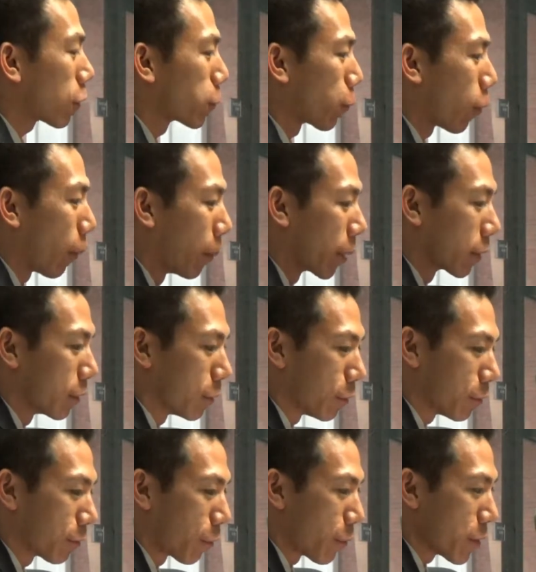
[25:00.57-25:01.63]
were a big deal
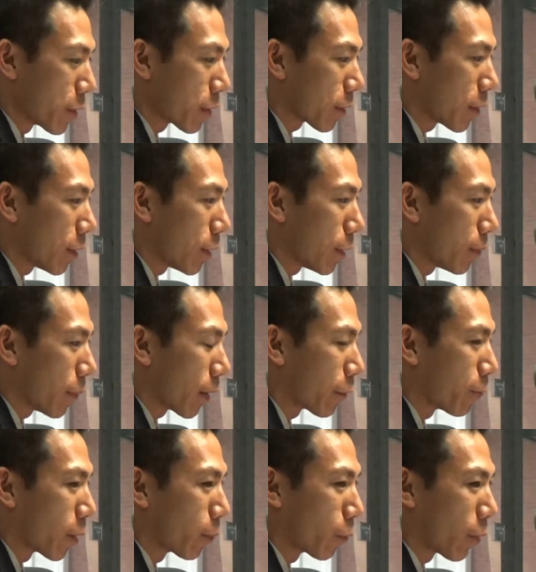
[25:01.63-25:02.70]
for me. I
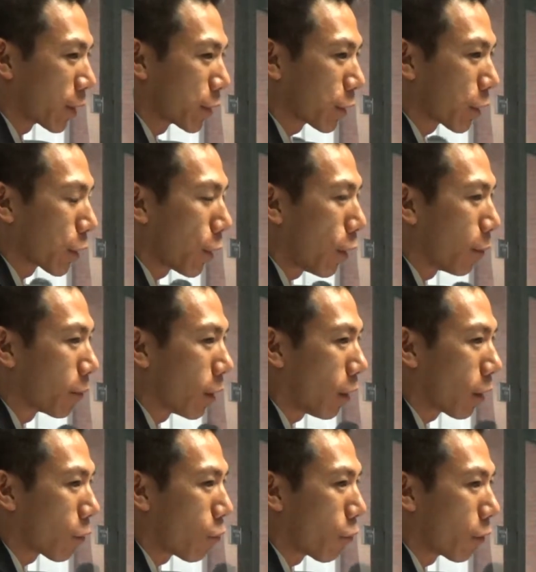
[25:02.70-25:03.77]
remember when I took a common
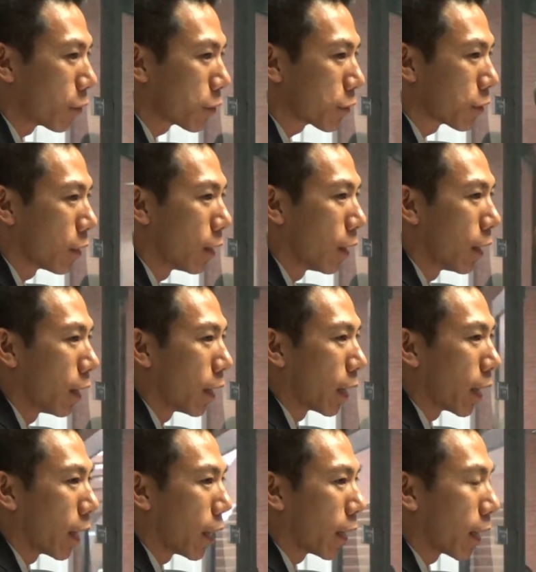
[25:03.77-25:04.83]
law course,
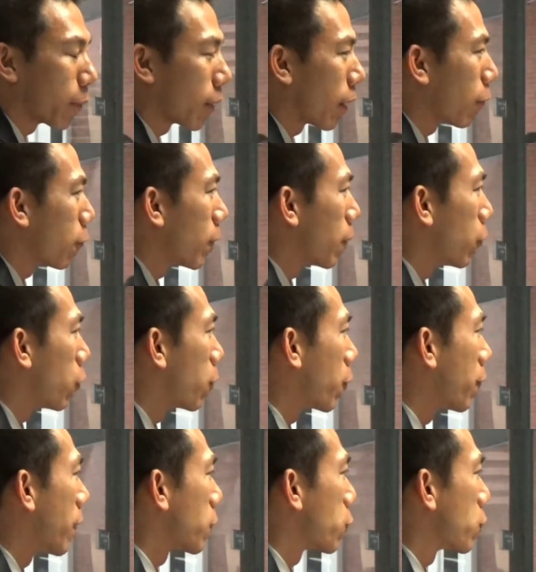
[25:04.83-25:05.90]
and I remember the
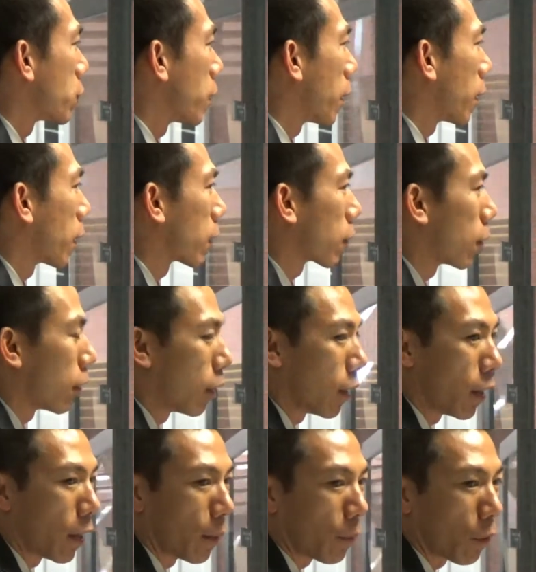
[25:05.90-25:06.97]
professor saying
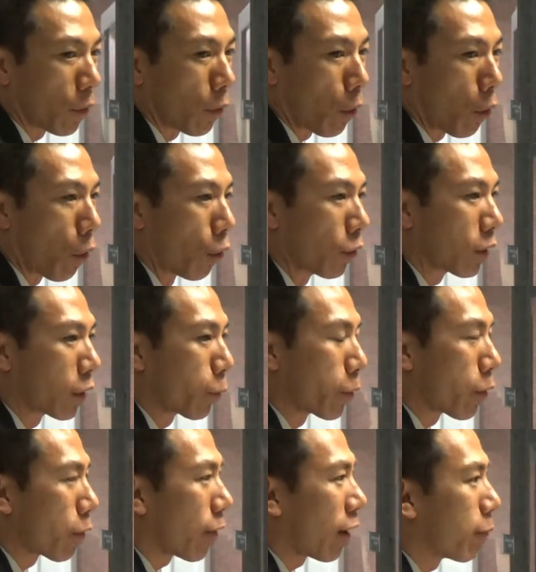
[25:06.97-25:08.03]
only 3
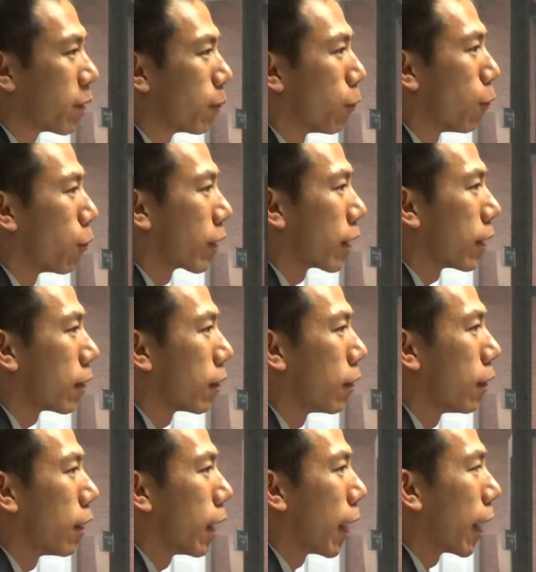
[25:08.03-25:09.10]
or 5 people will get
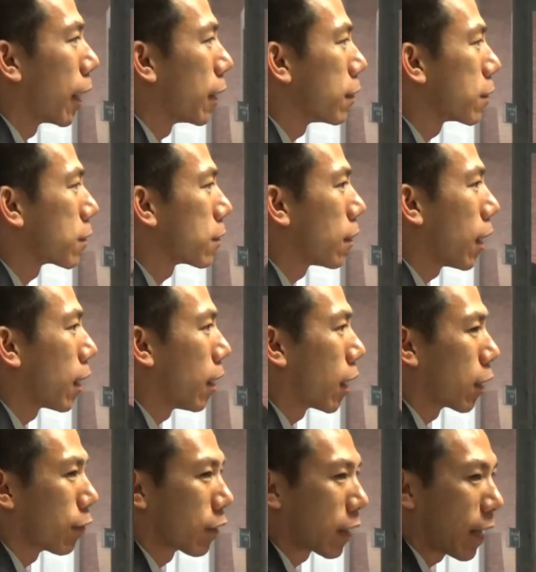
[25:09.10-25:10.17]
A's out
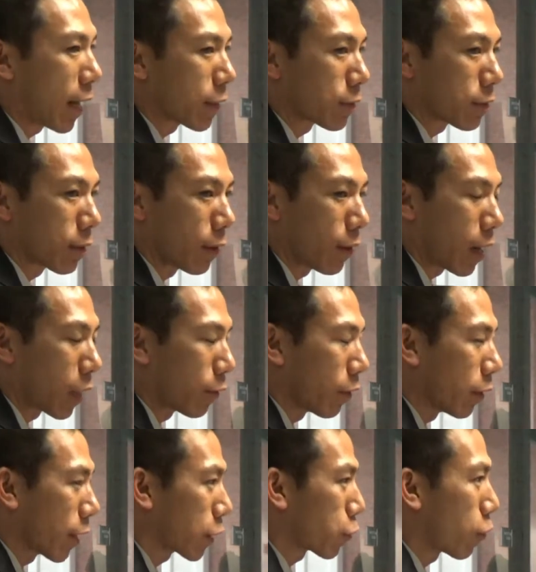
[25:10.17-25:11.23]
of a class, out of a
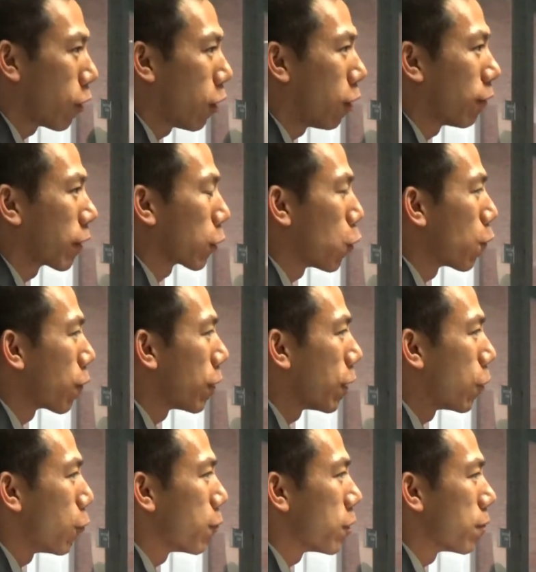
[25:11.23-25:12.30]
lecture hall of like over
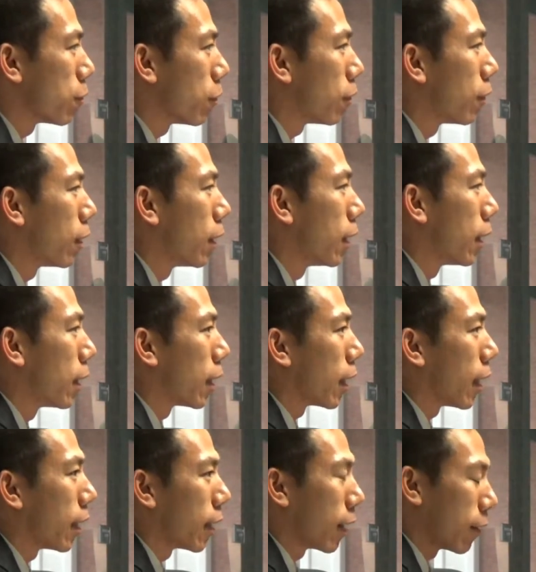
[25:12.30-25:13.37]
100 people.
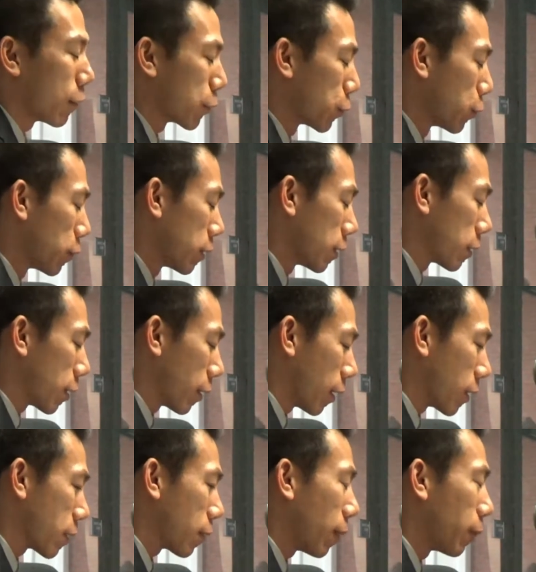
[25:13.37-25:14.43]
And as soon as he said that, I
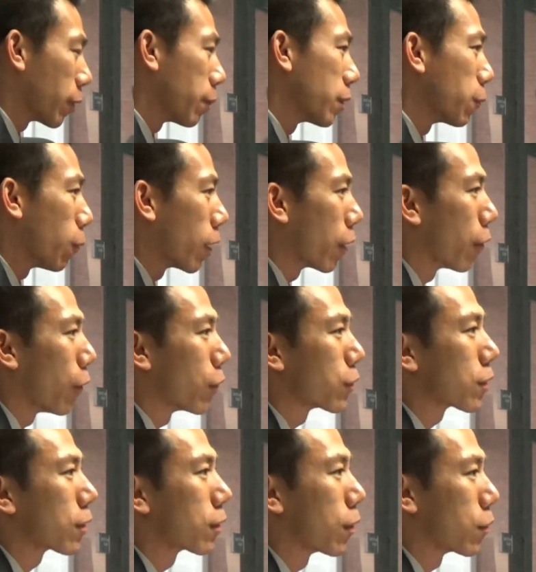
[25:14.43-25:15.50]
said, I'm going to be one of those
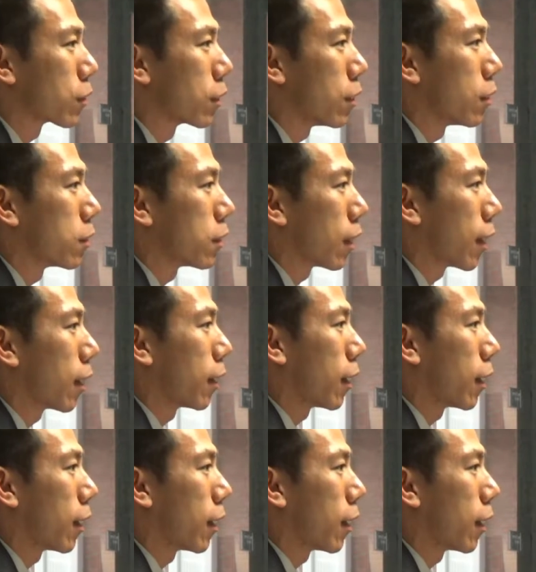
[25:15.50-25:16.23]
kids. And I